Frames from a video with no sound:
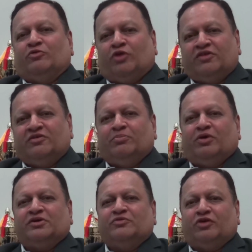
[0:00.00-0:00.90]
what is
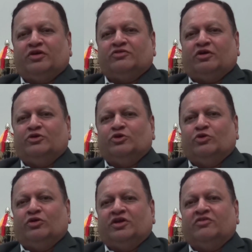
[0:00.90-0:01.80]
important for us all to
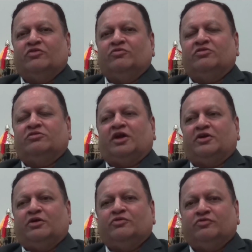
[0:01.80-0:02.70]
note is we
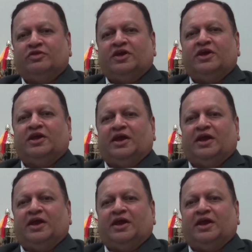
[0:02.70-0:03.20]
started off with a